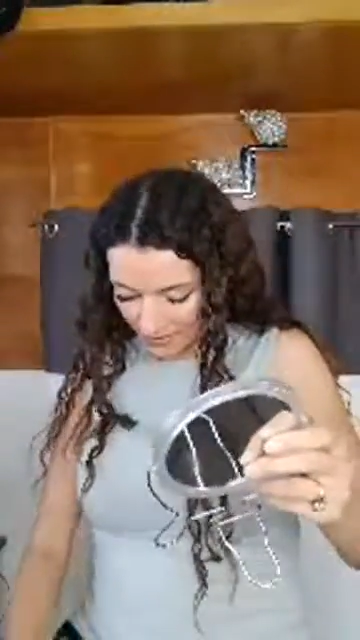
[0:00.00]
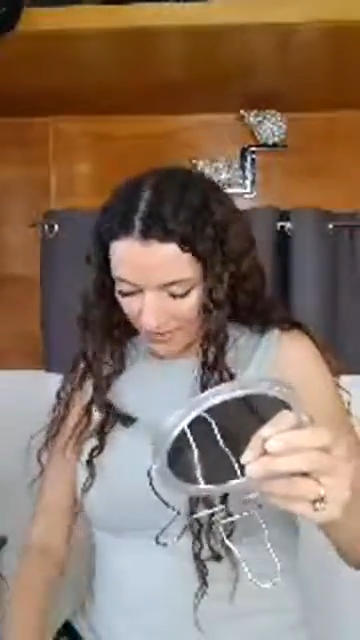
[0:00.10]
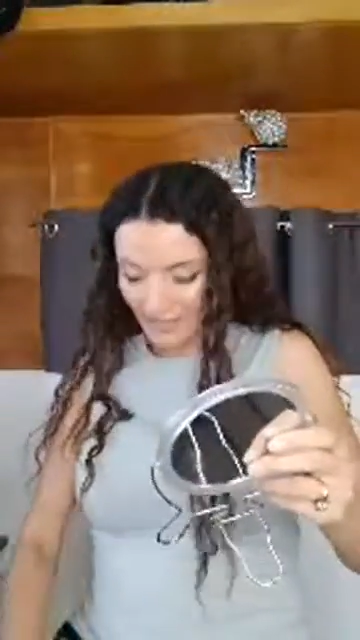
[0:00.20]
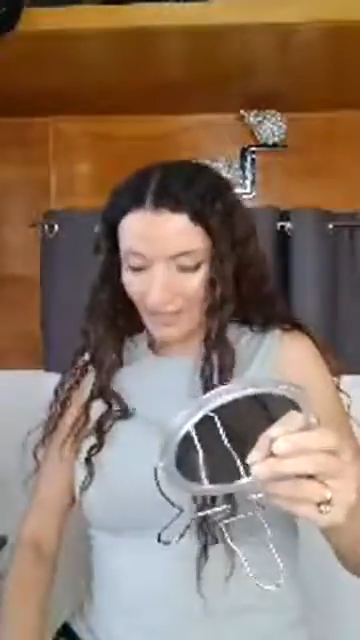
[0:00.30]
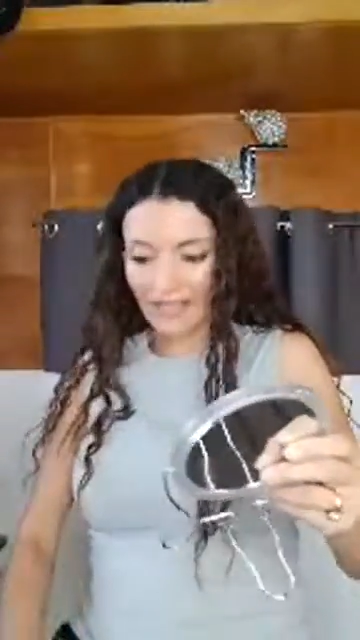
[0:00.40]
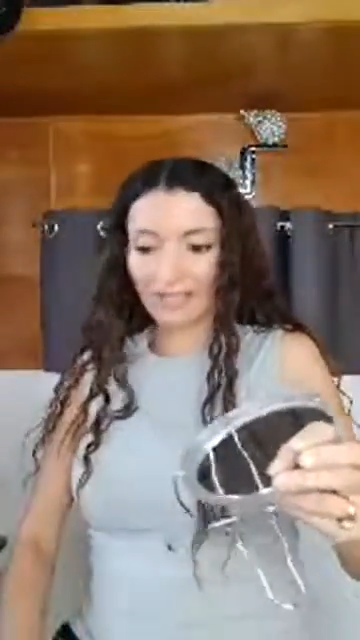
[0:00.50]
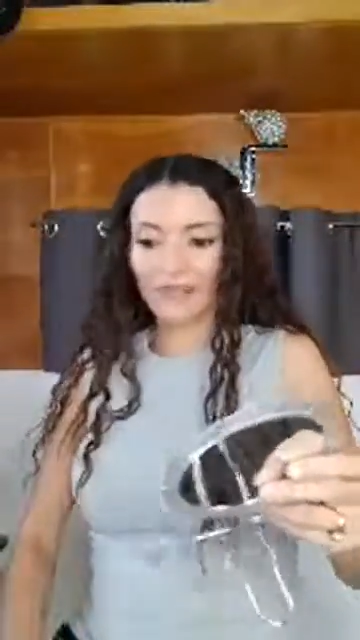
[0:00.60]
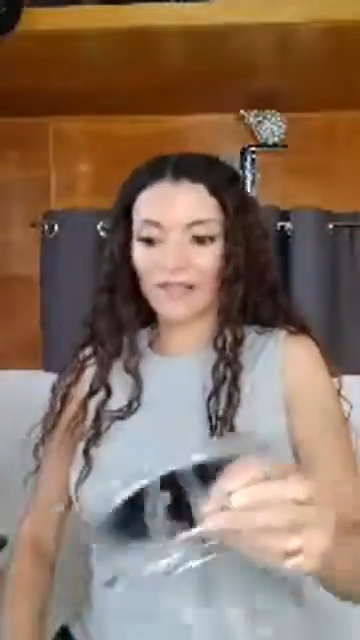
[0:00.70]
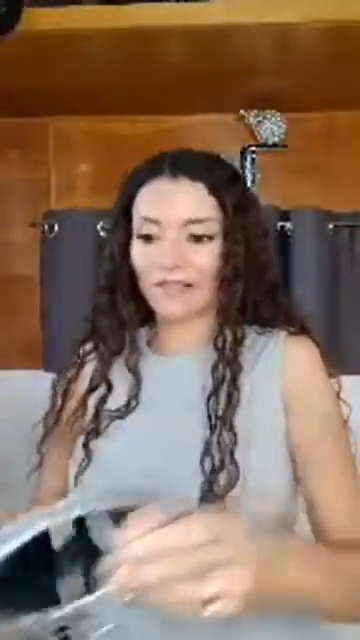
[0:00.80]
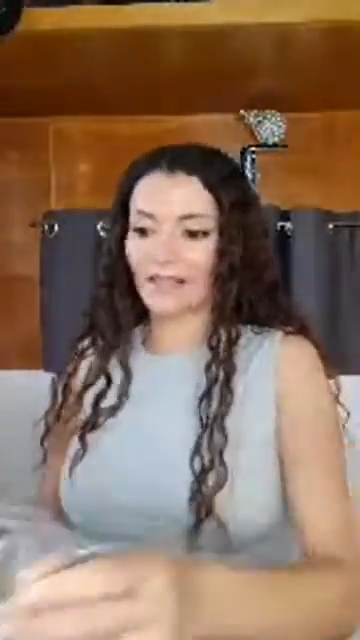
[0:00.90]
Alright, I
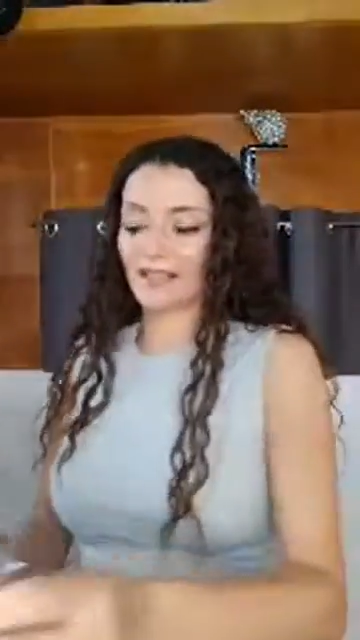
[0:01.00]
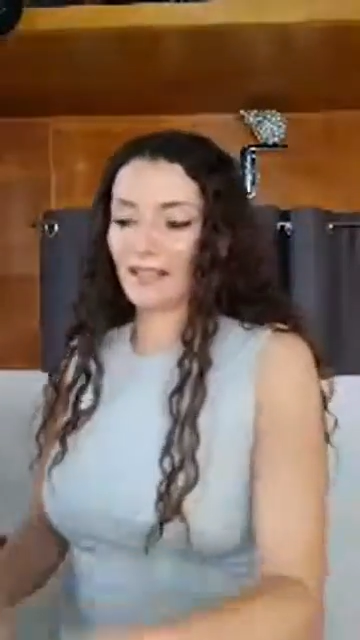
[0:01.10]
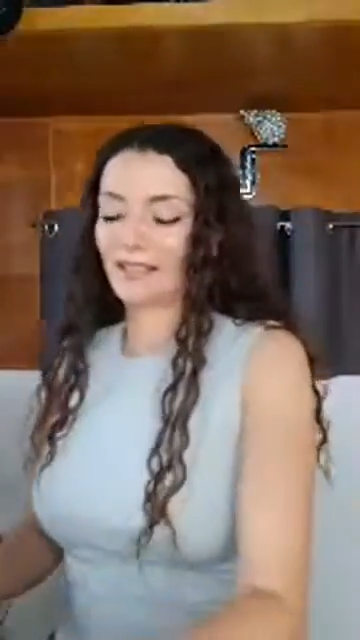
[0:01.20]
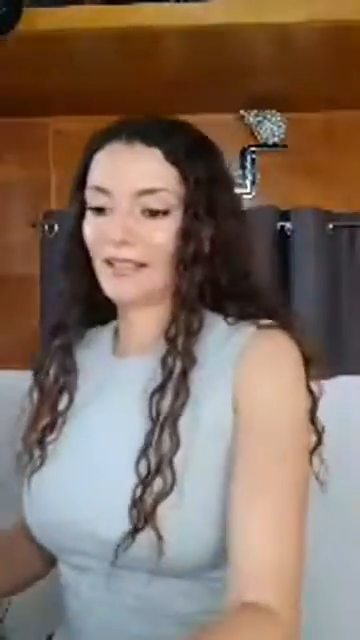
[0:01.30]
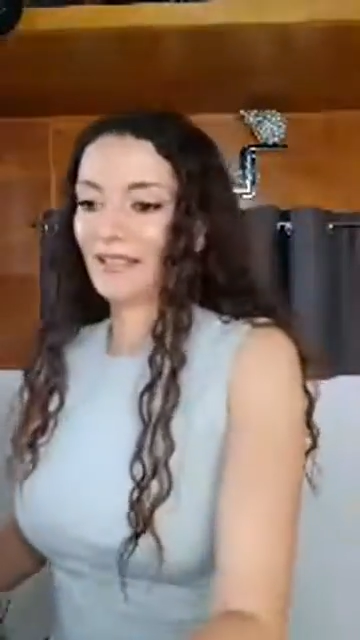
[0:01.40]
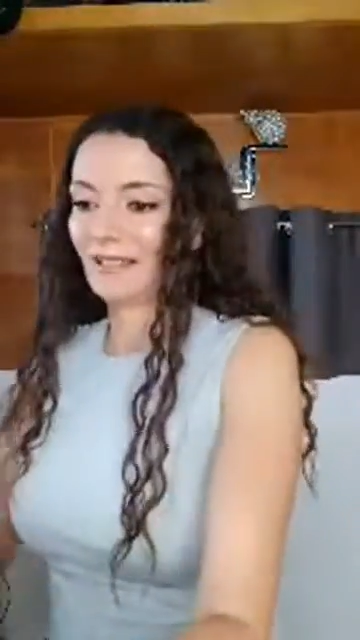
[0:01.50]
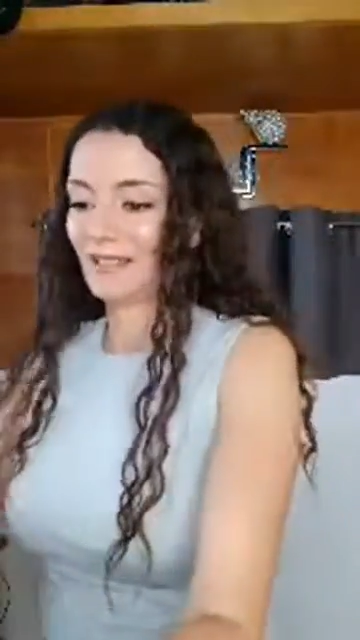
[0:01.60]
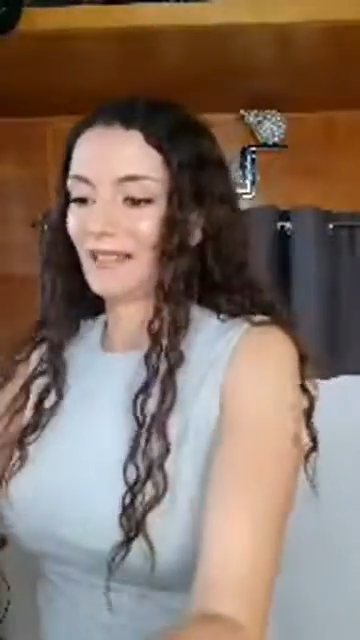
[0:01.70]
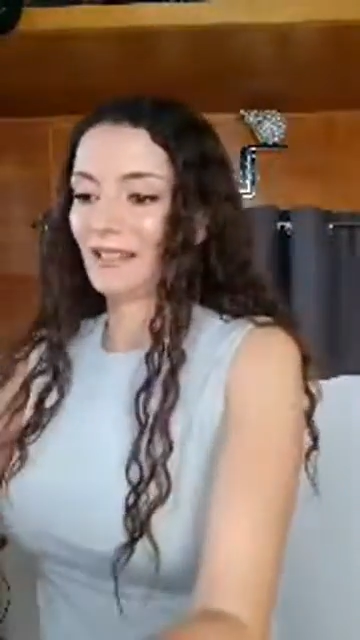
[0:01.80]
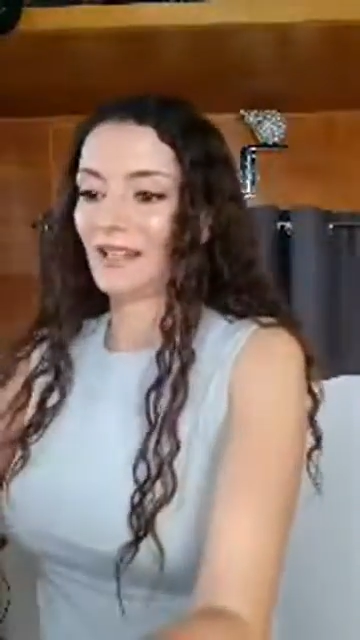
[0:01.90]
found it.
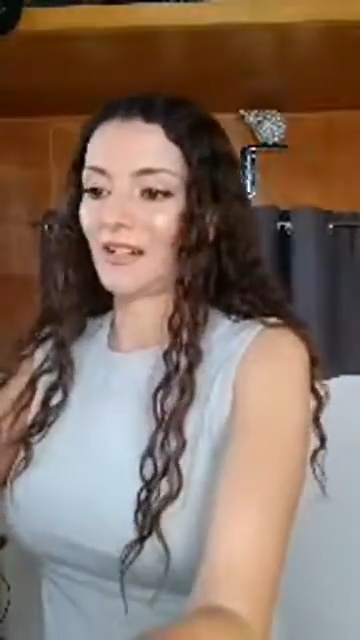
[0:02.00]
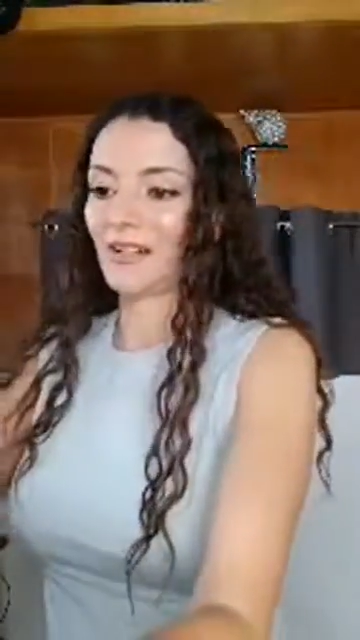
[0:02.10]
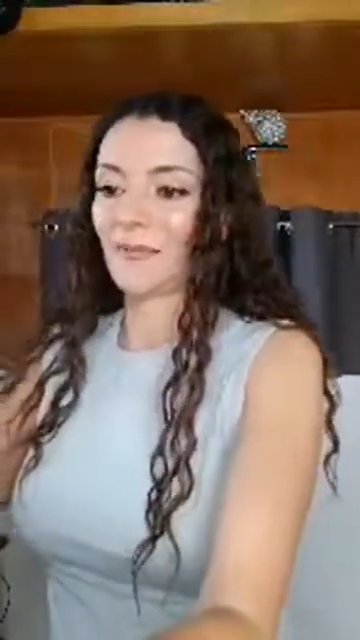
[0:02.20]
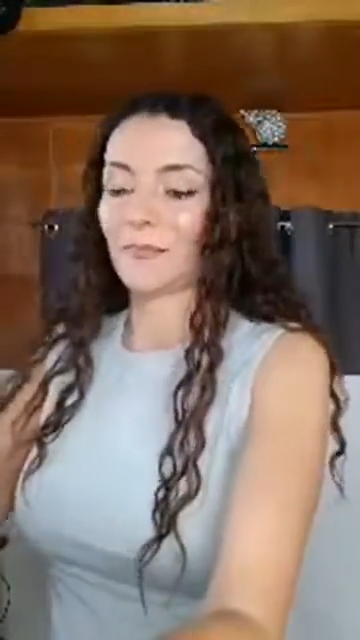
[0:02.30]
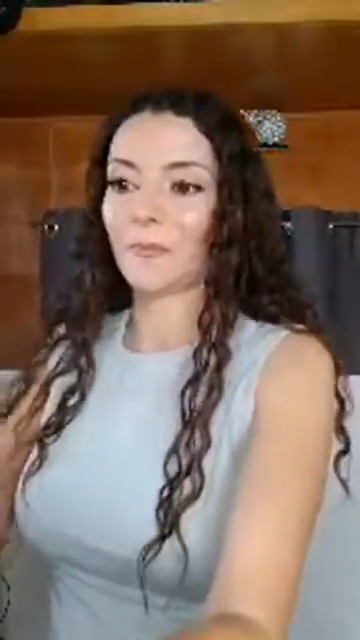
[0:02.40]
Alright.